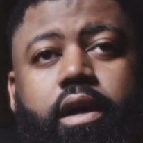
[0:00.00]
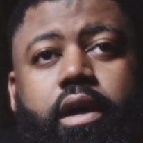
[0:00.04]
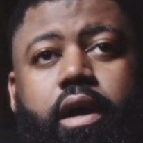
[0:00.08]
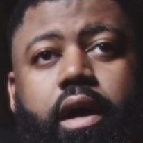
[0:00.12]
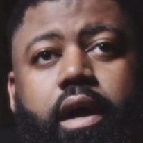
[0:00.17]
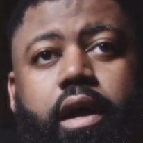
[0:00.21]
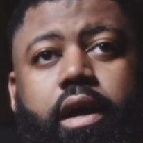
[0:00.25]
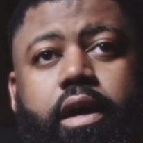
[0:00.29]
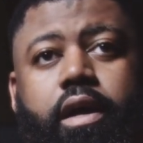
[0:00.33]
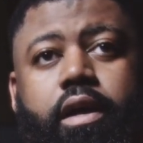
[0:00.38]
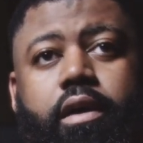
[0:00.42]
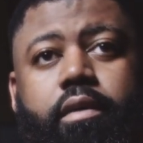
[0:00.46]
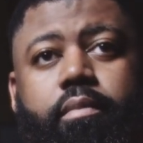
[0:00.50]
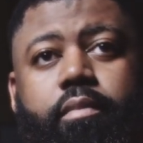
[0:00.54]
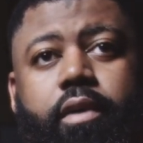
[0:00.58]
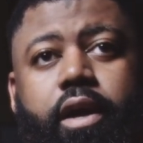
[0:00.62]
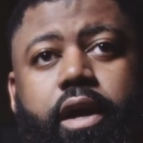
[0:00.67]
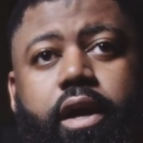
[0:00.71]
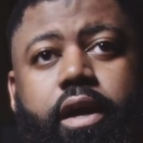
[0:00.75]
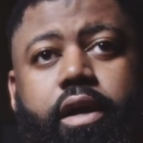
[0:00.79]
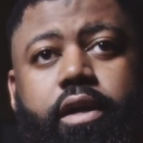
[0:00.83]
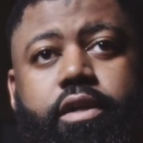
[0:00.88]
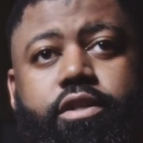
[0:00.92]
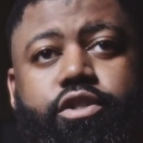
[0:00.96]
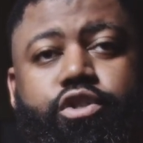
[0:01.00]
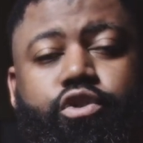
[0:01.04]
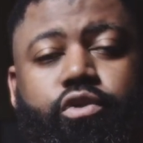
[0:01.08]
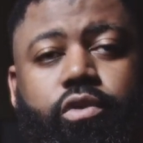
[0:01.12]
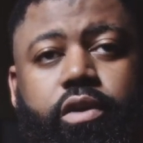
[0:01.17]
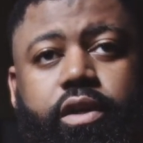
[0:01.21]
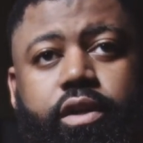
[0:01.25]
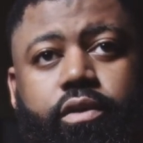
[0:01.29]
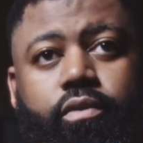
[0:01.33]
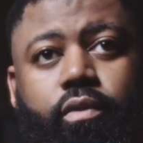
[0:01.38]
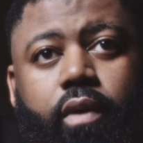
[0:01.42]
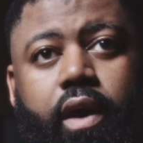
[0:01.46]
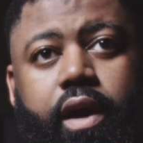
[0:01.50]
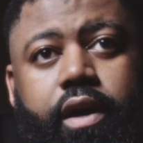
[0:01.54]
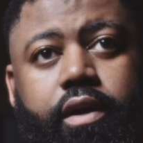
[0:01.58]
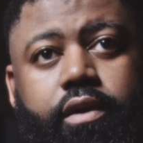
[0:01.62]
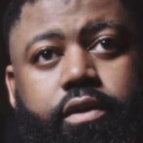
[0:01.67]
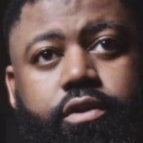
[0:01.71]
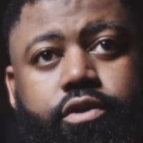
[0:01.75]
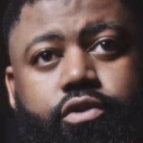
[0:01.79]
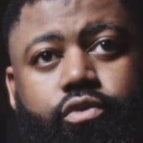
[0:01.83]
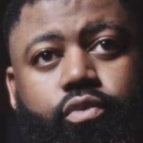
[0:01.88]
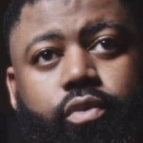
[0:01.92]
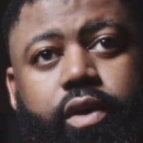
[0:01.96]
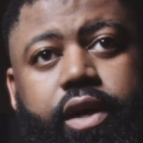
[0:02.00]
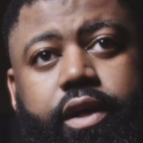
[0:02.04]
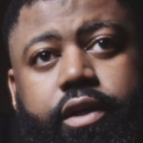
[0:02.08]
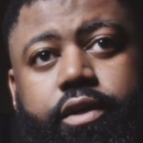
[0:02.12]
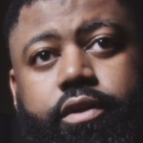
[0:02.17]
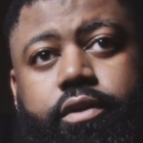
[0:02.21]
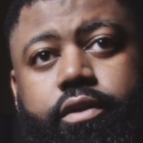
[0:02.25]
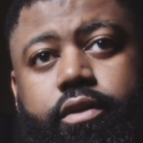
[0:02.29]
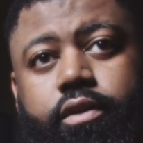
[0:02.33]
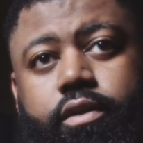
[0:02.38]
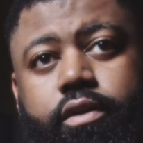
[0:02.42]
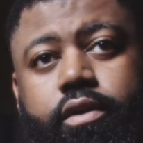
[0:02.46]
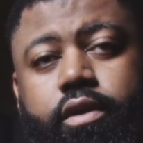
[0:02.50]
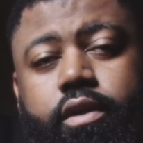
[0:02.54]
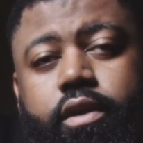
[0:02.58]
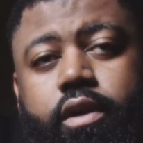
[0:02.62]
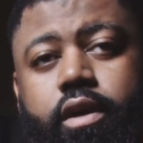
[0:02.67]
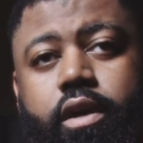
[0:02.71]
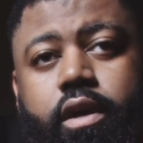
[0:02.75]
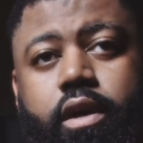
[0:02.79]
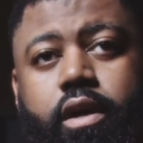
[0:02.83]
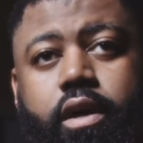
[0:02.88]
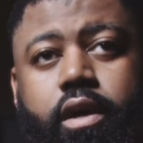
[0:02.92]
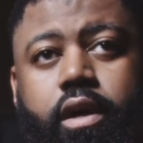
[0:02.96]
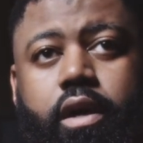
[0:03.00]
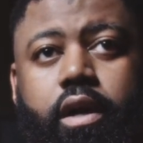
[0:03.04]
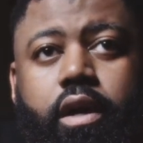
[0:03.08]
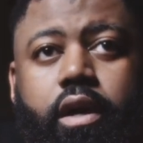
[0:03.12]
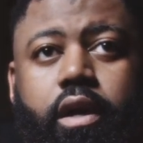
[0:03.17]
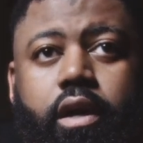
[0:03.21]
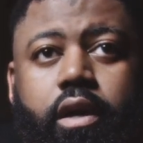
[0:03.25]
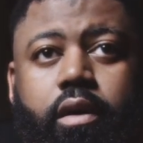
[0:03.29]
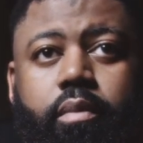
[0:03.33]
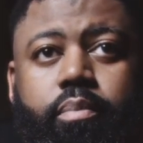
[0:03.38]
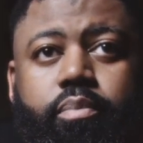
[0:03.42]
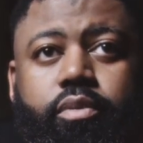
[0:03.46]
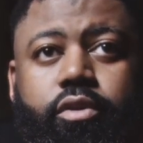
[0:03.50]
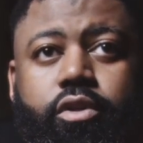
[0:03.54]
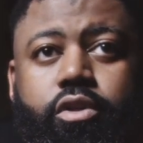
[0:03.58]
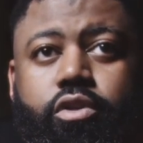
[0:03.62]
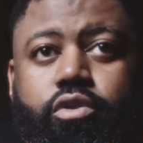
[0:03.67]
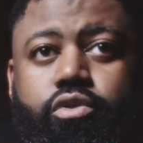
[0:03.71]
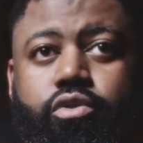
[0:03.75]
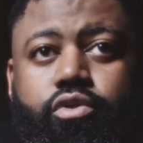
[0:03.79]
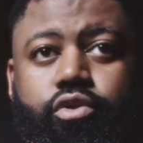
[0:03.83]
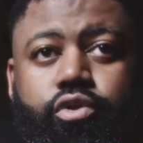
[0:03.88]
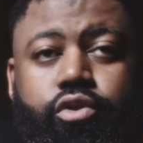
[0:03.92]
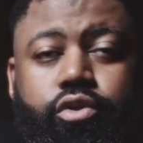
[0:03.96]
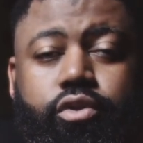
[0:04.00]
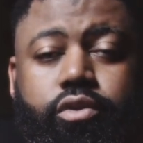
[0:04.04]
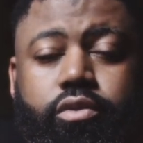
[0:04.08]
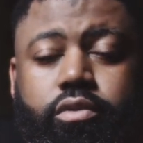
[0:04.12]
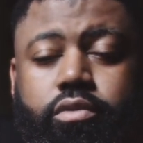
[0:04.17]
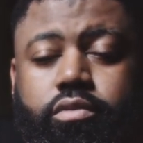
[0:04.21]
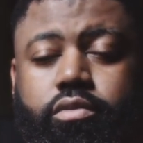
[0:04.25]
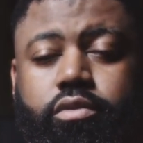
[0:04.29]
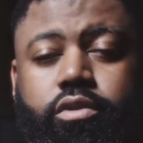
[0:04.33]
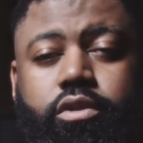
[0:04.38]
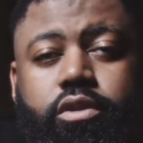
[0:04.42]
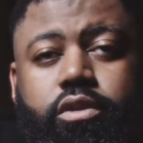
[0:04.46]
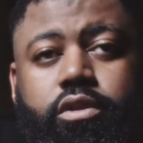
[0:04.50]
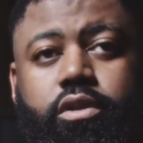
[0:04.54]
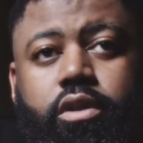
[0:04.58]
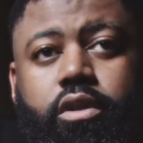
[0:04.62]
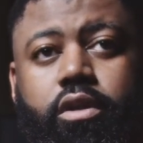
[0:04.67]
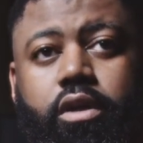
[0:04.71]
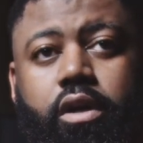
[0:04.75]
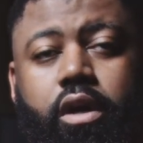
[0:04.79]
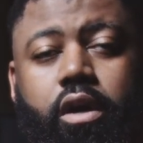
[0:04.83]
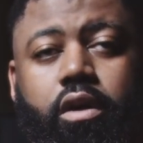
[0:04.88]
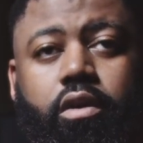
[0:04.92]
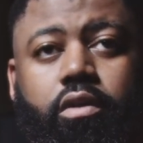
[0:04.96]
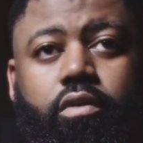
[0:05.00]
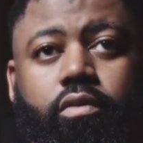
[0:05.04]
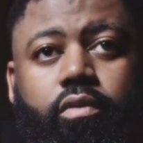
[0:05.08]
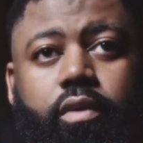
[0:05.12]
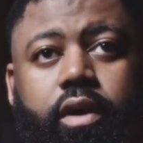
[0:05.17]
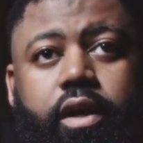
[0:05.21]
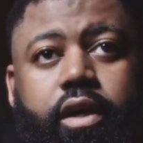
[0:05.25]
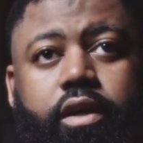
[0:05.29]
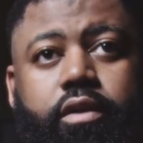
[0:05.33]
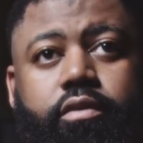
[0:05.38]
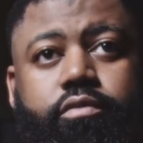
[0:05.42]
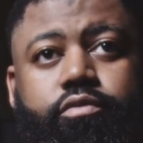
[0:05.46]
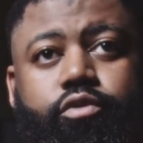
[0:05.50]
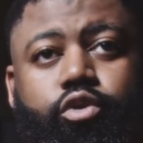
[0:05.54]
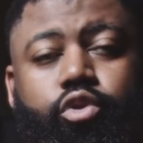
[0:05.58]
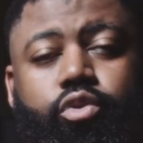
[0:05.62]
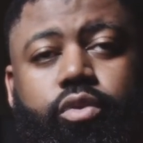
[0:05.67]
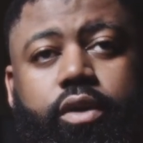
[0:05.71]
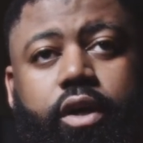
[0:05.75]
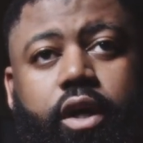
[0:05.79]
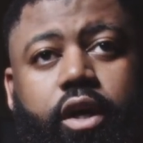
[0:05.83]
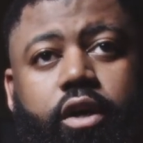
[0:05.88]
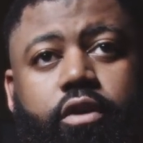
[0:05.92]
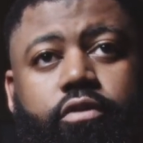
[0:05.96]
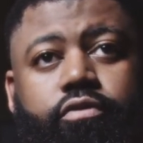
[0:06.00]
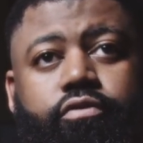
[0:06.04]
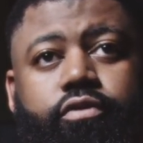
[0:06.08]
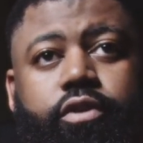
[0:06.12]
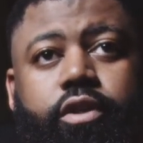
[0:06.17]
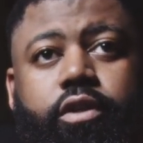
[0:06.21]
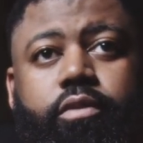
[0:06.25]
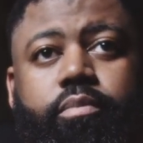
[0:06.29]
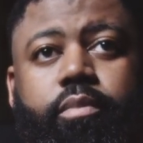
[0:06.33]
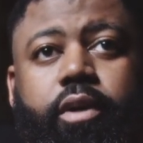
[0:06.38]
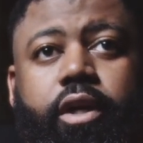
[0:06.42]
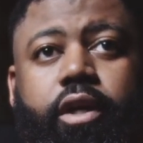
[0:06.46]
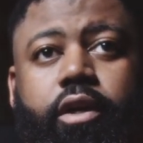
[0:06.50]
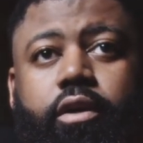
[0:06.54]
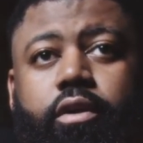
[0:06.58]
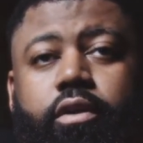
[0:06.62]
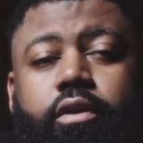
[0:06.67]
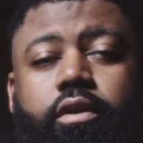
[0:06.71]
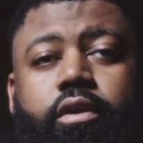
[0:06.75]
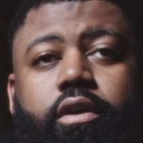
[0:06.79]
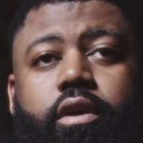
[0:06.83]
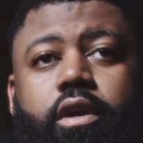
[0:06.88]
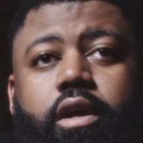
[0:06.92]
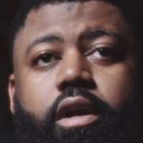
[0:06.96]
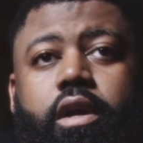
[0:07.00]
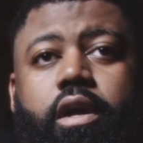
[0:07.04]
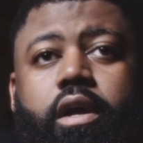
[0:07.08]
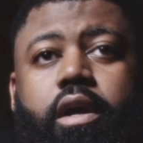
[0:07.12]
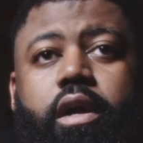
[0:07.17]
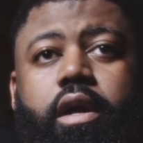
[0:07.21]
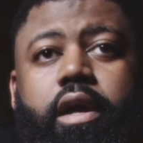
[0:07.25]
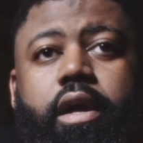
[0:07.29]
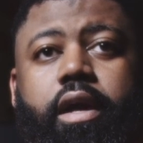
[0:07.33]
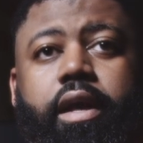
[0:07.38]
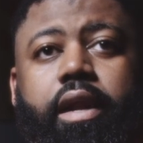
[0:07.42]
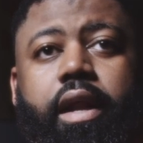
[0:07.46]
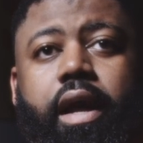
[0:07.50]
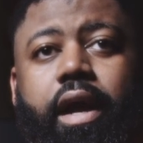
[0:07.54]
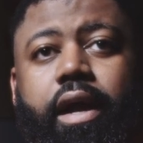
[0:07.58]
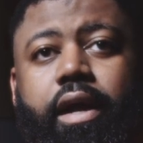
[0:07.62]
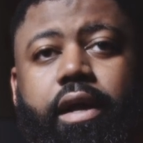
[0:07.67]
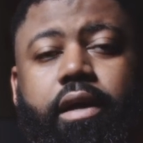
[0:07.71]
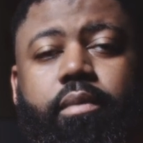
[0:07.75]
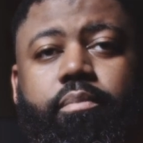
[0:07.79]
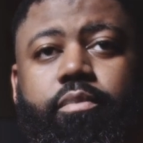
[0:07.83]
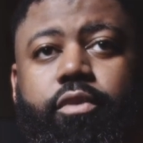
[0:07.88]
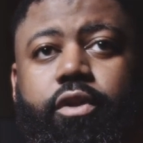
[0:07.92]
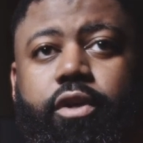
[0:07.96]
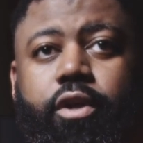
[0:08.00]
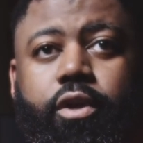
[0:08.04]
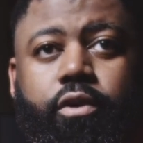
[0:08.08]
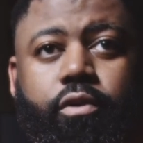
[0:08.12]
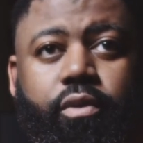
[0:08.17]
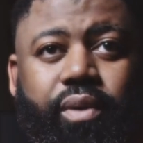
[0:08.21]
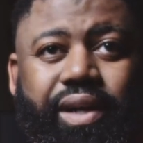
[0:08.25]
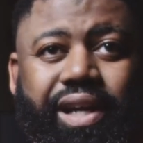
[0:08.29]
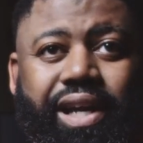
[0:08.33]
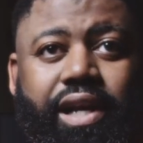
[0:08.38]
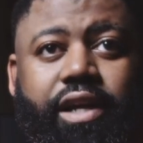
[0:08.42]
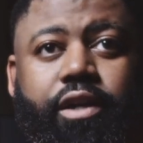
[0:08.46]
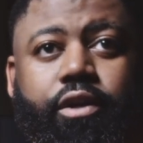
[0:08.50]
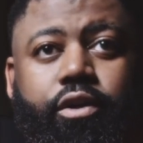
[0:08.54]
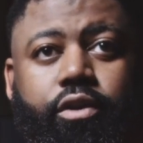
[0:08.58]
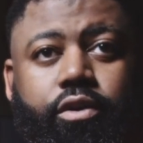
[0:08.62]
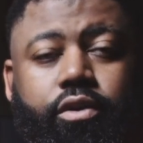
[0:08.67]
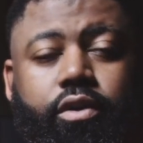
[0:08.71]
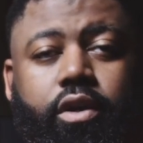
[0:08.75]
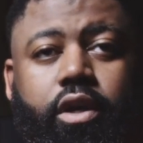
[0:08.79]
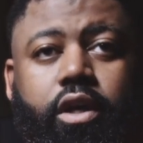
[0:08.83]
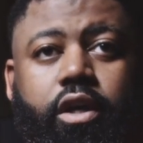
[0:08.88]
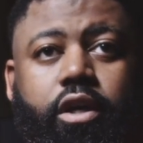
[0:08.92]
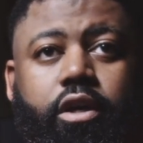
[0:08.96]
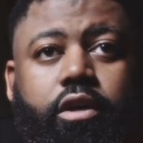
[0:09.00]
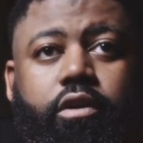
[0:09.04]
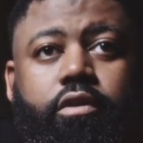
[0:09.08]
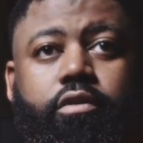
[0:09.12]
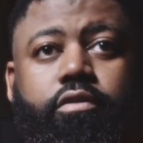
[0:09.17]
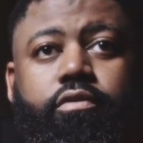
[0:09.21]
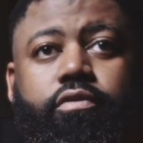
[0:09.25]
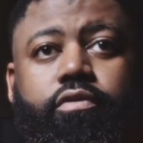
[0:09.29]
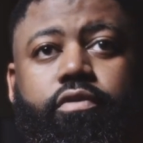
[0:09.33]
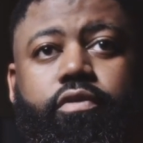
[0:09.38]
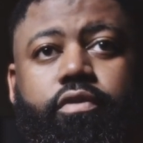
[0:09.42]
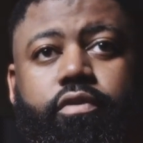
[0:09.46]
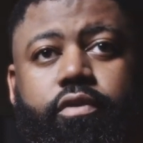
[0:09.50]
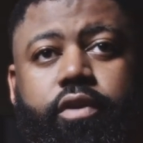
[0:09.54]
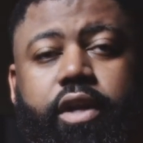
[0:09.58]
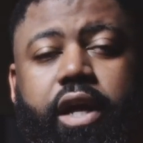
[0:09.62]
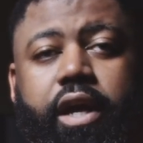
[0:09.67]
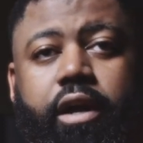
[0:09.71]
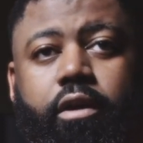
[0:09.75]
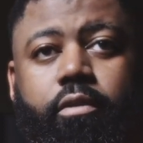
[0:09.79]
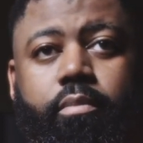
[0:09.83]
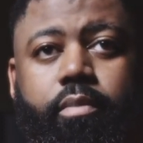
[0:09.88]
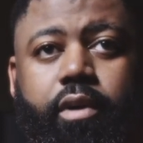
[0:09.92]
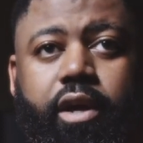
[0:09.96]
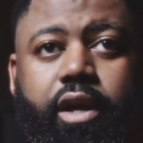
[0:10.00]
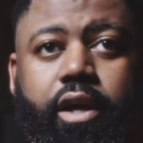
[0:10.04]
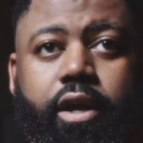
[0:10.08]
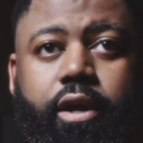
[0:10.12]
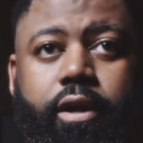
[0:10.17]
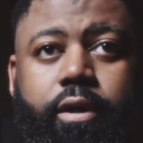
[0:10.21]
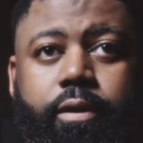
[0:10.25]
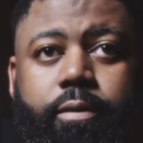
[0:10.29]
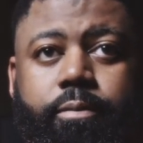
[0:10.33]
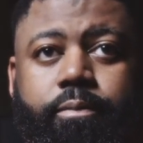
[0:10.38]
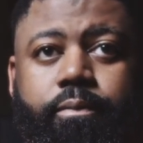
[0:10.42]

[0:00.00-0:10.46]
I am a screenwriter, director, producer, just a all-around do-it-all filmmaker, and I am the creator of Down Bad.